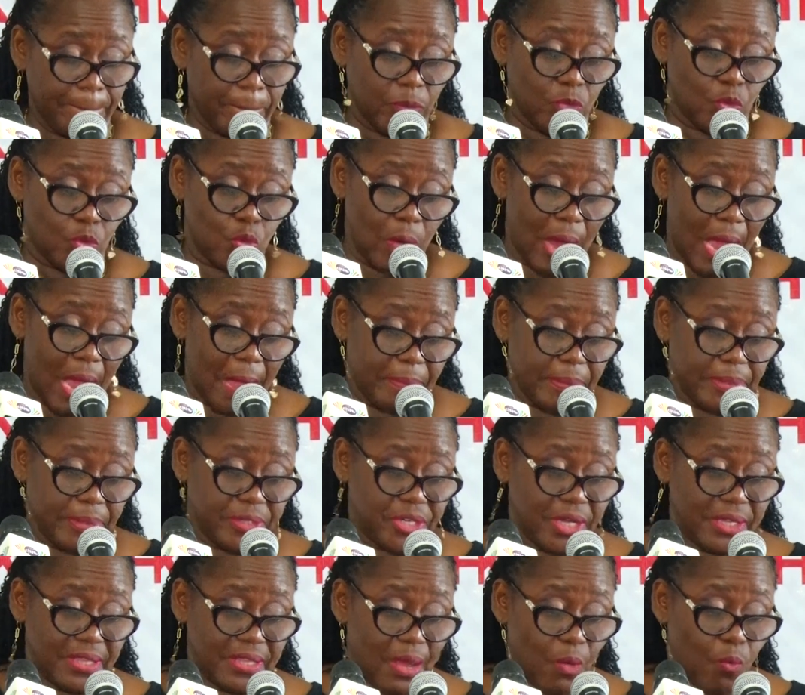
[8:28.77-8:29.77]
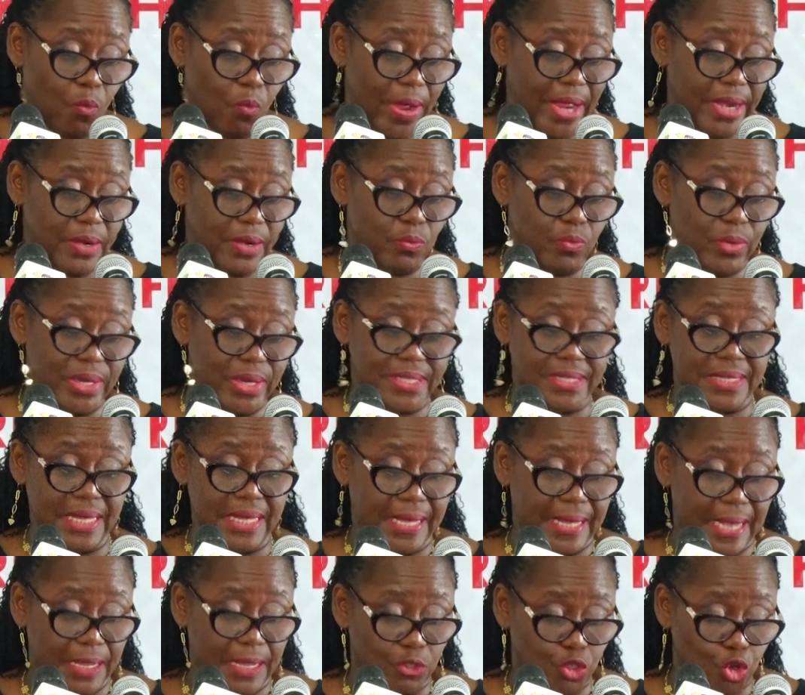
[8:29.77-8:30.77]
to appreciate that when we
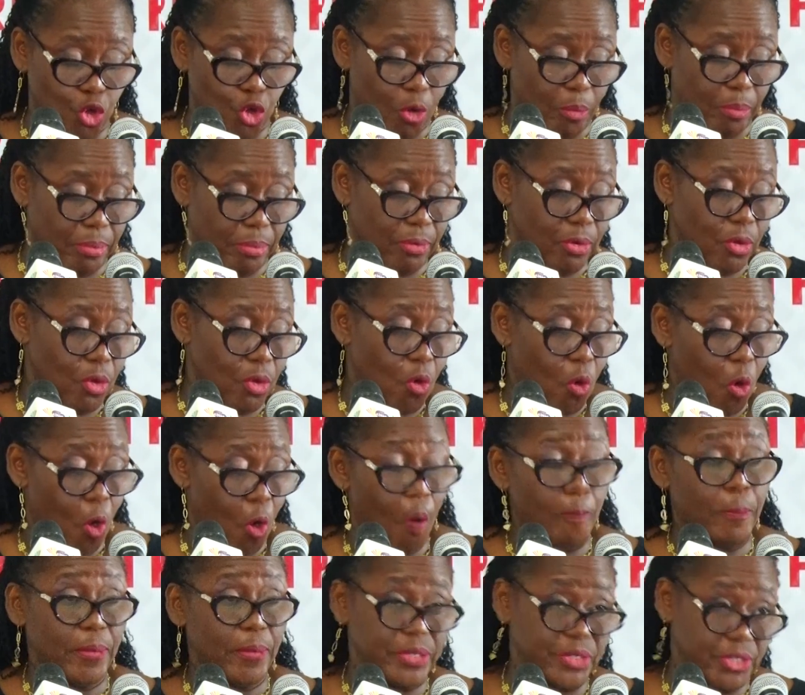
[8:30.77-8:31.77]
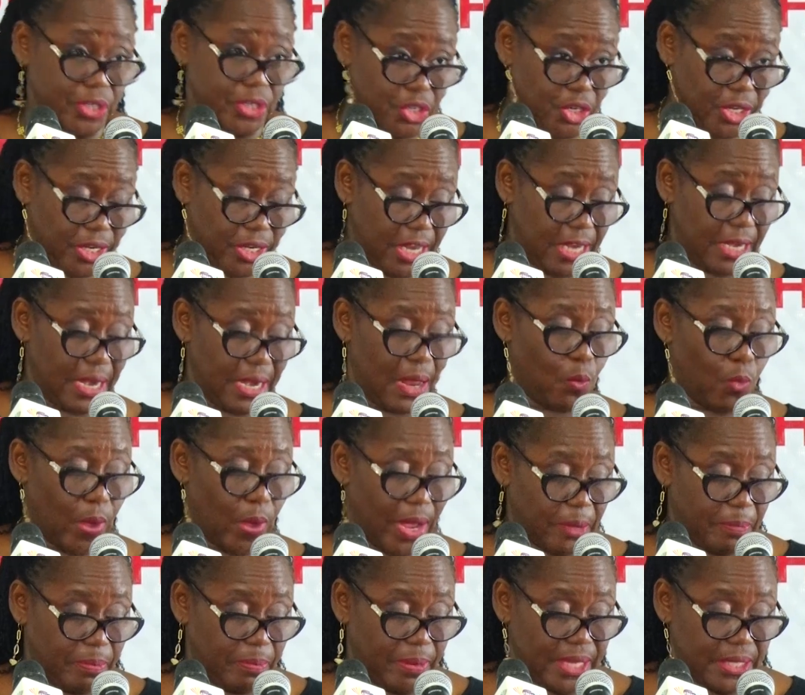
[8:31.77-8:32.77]
seek a job or position in a
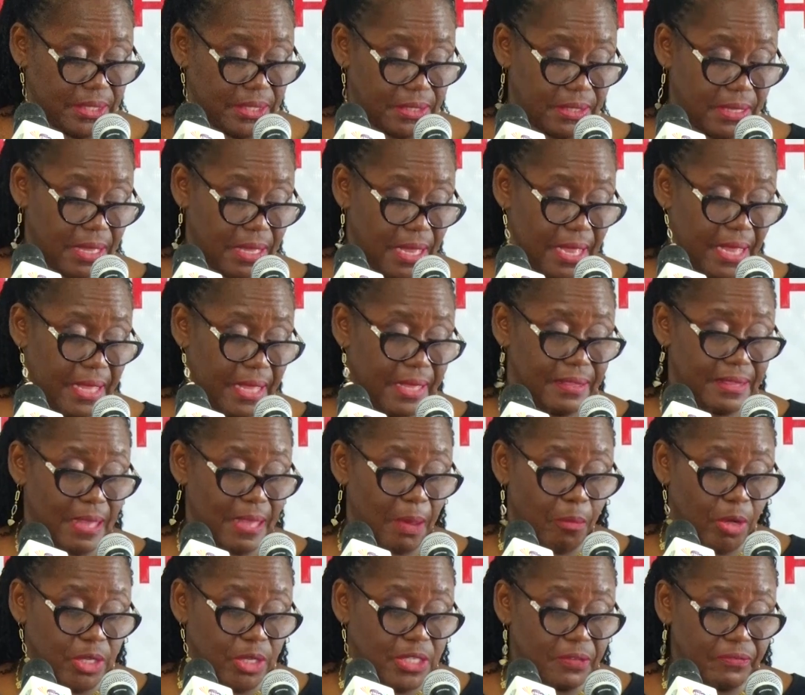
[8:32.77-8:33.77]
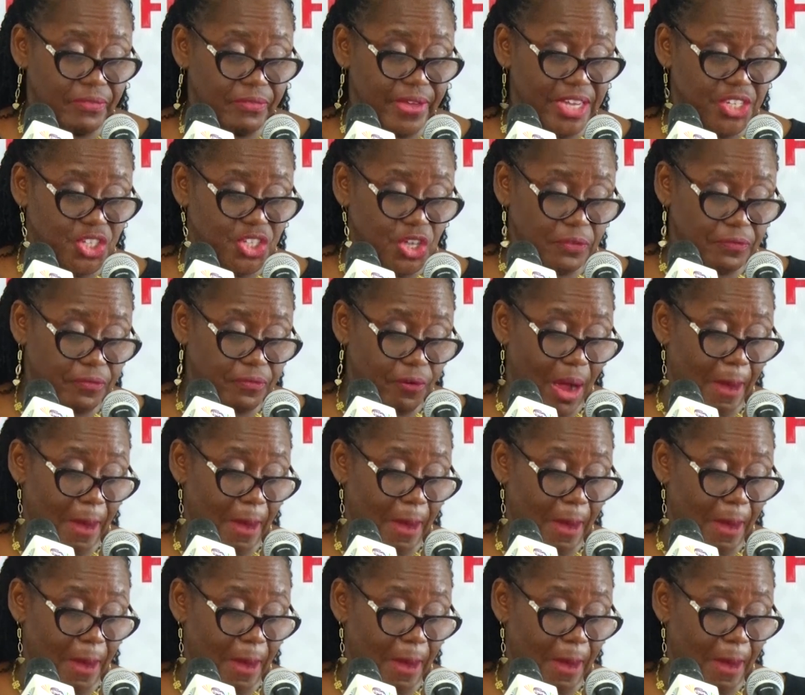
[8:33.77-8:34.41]
workplace, the motivation for